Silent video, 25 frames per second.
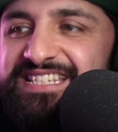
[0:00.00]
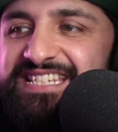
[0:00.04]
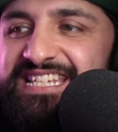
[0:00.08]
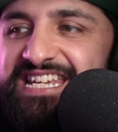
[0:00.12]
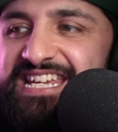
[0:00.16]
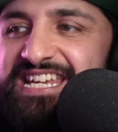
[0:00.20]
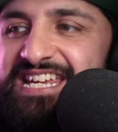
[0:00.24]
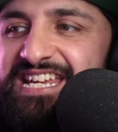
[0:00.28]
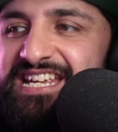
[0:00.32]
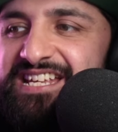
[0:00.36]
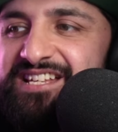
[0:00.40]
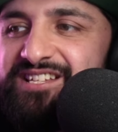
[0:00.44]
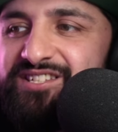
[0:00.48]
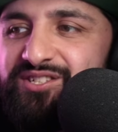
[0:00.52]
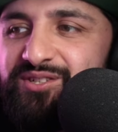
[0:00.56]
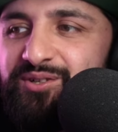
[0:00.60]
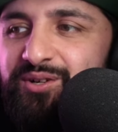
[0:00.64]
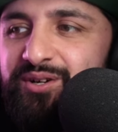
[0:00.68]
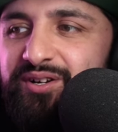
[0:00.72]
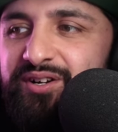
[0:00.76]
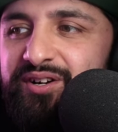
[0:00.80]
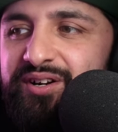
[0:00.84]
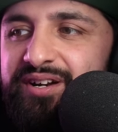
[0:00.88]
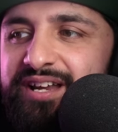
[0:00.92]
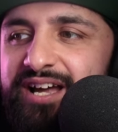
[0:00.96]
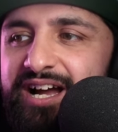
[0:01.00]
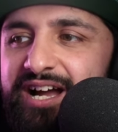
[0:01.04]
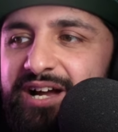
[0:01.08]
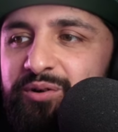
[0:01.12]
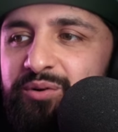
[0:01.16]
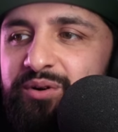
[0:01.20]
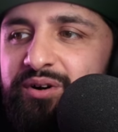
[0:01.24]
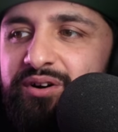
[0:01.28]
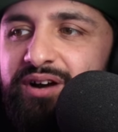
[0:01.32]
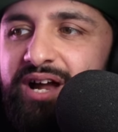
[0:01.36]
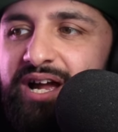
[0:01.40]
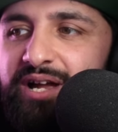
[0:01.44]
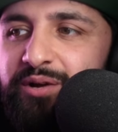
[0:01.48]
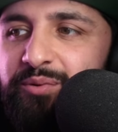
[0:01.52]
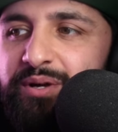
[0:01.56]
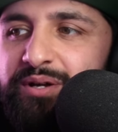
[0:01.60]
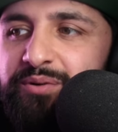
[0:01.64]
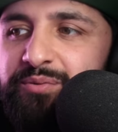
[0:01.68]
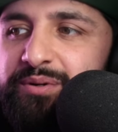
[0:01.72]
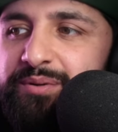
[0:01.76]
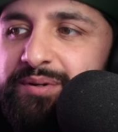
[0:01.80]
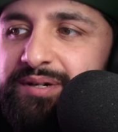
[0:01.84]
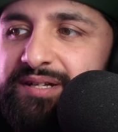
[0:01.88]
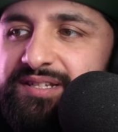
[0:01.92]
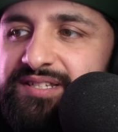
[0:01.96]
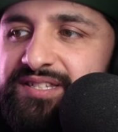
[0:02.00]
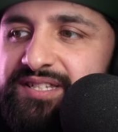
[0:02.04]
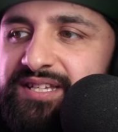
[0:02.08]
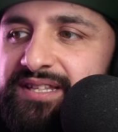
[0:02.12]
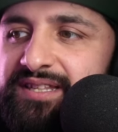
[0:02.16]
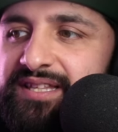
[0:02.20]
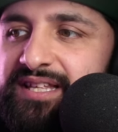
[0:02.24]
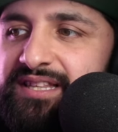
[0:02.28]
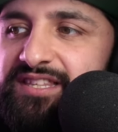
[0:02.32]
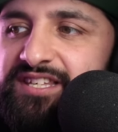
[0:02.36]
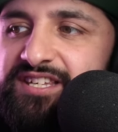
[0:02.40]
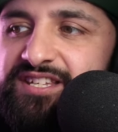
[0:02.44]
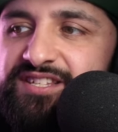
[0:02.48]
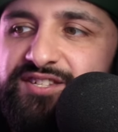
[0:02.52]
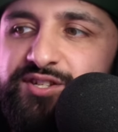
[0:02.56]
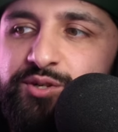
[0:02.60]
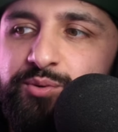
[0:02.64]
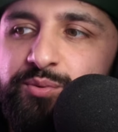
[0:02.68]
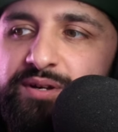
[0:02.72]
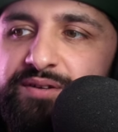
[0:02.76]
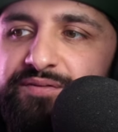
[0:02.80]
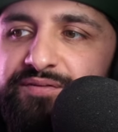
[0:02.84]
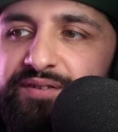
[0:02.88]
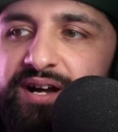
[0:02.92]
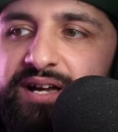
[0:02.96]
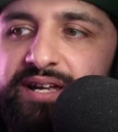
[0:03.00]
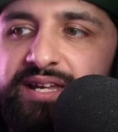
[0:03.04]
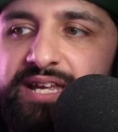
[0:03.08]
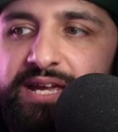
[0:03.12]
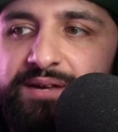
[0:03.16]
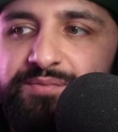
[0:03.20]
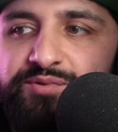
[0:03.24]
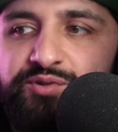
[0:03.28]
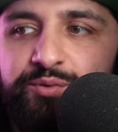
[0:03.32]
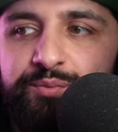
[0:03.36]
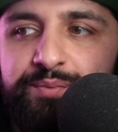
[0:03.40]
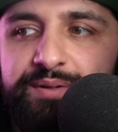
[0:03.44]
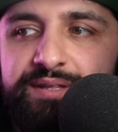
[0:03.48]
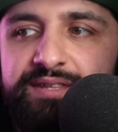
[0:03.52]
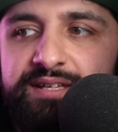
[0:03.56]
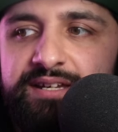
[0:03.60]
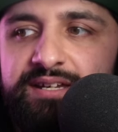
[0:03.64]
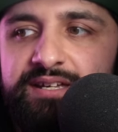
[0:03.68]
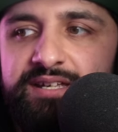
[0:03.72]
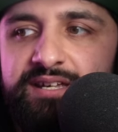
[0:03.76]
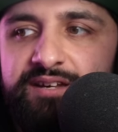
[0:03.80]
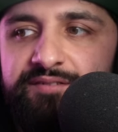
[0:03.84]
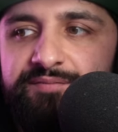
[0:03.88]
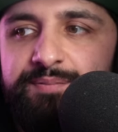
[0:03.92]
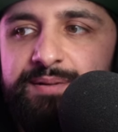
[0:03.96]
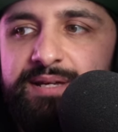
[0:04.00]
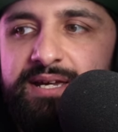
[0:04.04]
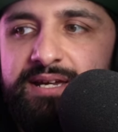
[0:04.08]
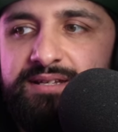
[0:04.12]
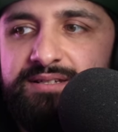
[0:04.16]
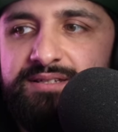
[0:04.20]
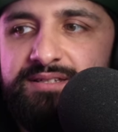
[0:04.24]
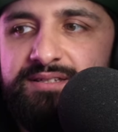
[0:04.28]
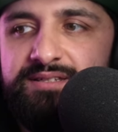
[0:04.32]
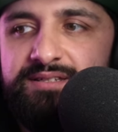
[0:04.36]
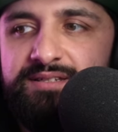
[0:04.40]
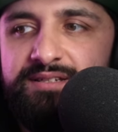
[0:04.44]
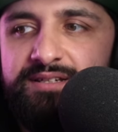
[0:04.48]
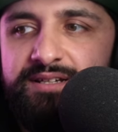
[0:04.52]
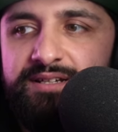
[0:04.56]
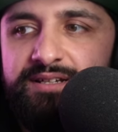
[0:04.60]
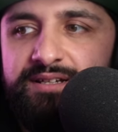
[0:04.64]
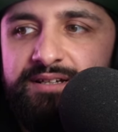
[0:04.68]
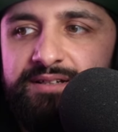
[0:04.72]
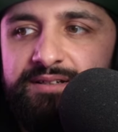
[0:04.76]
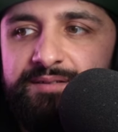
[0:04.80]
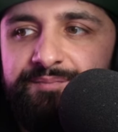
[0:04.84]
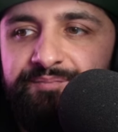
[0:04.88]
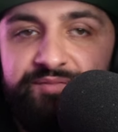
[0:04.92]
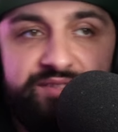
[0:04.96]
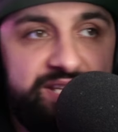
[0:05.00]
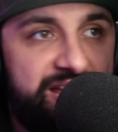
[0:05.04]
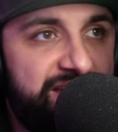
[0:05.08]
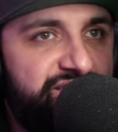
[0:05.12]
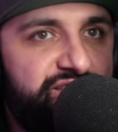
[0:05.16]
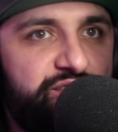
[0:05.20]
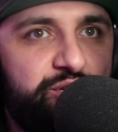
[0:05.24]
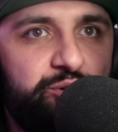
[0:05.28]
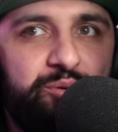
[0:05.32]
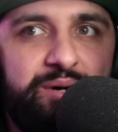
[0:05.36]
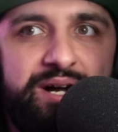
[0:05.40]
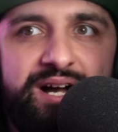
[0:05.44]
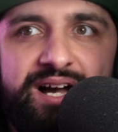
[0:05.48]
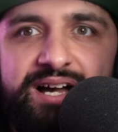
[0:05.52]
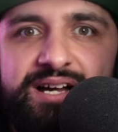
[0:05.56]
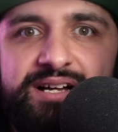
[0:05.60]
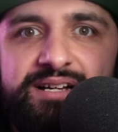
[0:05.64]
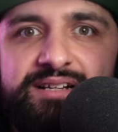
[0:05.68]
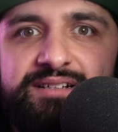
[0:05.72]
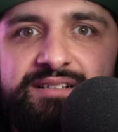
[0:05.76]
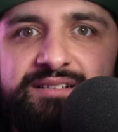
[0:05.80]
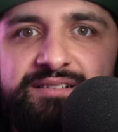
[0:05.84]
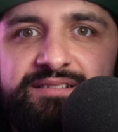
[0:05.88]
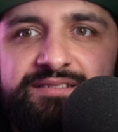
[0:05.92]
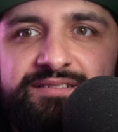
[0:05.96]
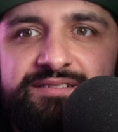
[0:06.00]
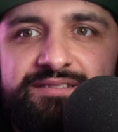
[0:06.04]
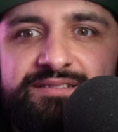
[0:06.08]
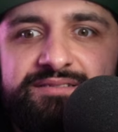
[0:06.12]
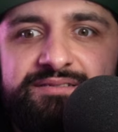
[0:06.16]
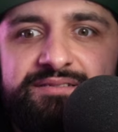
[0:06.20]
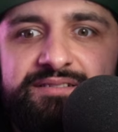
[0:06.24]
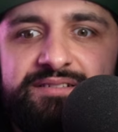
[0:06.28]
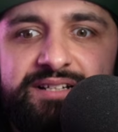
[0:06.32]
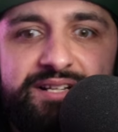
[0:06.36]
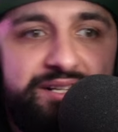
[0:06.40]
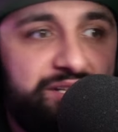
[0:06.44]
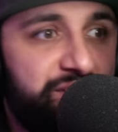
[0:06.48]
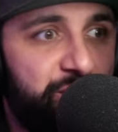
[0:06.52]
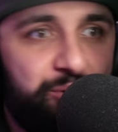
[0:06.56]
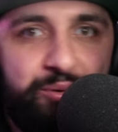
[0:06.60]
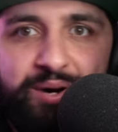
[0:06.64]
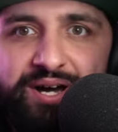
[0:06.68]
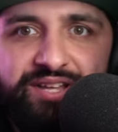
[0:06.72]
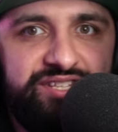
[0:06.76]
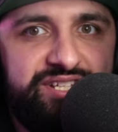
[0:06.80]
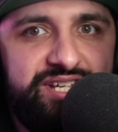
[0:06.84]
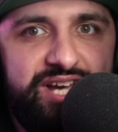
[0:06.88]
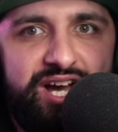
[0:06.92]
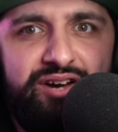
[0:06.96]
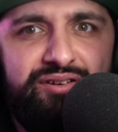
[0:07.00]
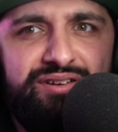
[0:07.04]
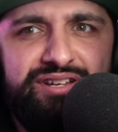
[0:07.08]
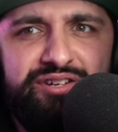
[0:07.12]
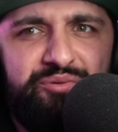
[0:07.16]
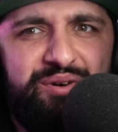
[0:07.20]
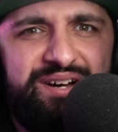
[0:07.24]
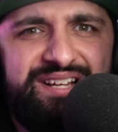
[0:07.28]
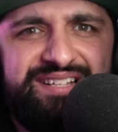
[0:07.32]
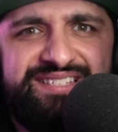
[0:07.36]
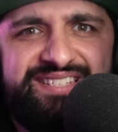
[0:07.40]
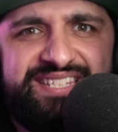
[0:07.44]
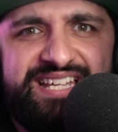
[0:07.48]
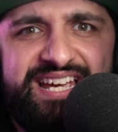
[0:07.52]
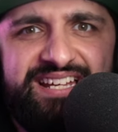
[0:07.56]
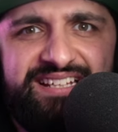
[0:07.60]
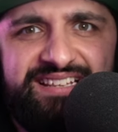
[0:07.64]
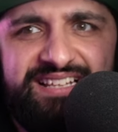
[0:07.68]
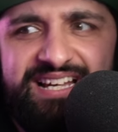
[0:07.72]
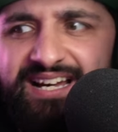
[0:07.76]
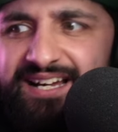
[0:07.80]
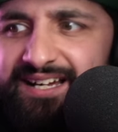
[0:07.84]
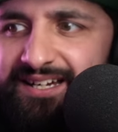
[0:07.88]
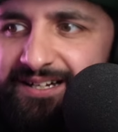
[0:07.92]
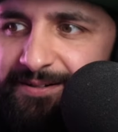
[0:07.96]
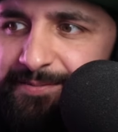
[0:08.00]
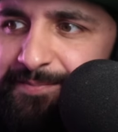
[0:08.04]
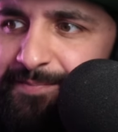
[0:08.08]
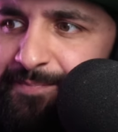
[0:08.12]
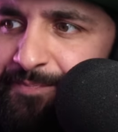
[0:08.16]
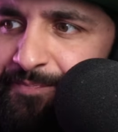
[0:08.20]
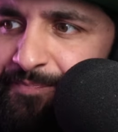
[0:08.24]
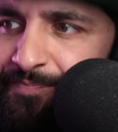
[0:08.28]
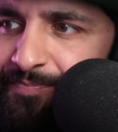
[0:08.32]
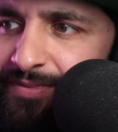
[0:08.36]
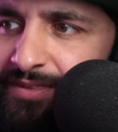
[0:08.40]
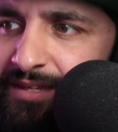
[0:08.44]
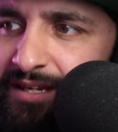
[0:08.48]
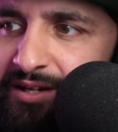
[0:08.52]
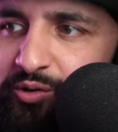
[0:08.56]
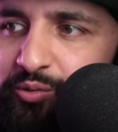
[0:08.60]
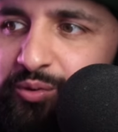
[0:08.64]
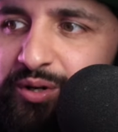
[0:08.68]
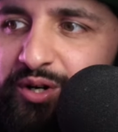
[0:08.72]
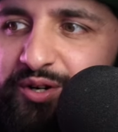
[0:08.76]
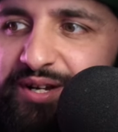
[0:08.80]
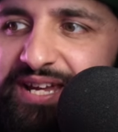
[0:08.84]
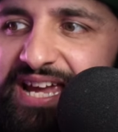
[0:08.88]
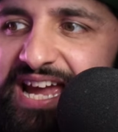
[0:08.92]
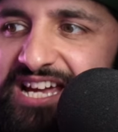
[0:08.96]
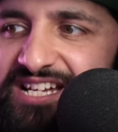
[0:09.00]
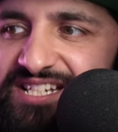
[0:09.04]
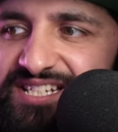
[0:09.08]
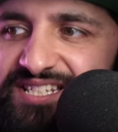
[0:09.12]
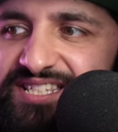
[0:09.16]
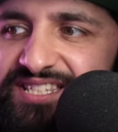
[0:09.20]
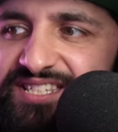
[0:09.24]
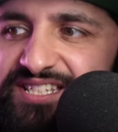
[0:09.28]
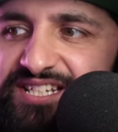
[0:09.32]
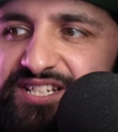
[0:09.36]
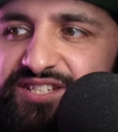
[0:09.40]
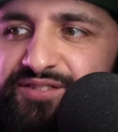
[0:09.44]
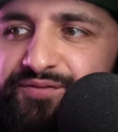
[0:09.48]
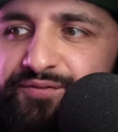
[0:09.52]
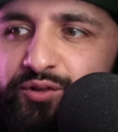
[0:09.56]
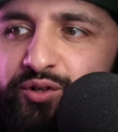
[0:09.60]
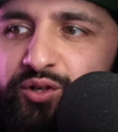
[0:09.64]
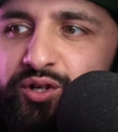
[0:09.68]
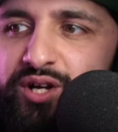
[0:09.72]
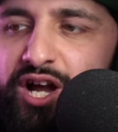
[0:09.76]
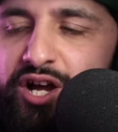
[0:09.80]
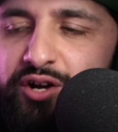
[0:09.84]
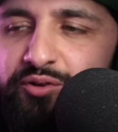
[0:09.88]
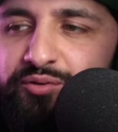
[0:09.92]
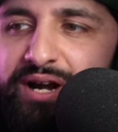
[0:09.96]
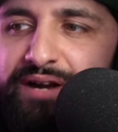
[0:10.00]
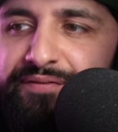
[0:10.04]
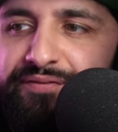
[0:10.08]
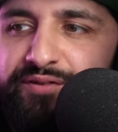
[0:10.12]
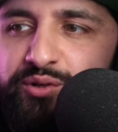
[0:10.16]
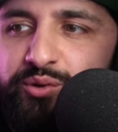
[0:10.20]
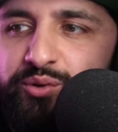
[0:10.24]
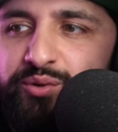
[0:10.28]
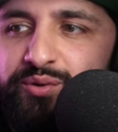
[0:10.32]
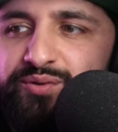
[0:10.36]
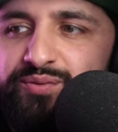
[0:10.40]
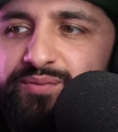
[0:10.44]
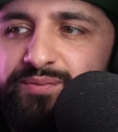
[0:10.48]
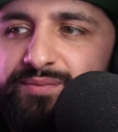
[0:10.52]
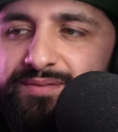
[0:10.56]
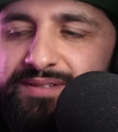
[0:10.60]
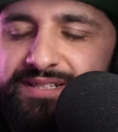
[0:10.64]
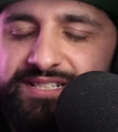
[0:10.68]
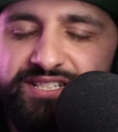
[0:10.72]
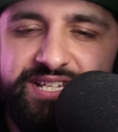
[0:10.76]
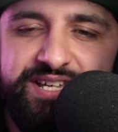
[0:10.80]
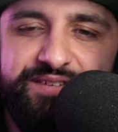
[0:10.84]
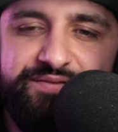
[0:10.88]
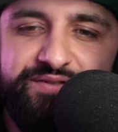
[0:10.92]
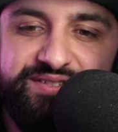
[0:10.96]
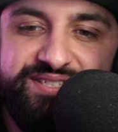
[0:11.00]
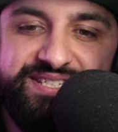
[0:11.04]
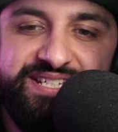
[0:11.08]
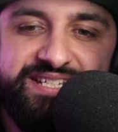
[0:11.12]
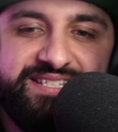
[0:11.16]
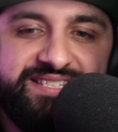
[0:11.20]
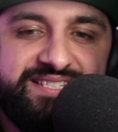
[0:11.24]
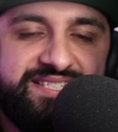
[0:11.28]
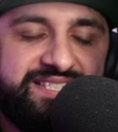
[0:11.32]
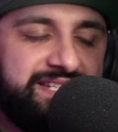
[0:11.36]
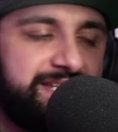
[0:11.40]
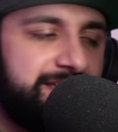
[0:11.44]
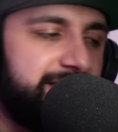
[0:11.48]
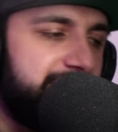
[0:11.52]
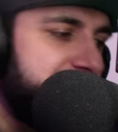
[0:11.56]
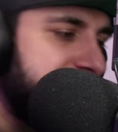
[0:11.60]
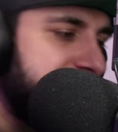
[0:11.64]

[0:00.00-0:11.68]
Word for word: D, Zorka, and I were right when we were concerned that these UE5 games will be 30 FPS. Yes, you were. You weren't the only one saying that. Will Gears 6 4 Go Graphical to give you 60?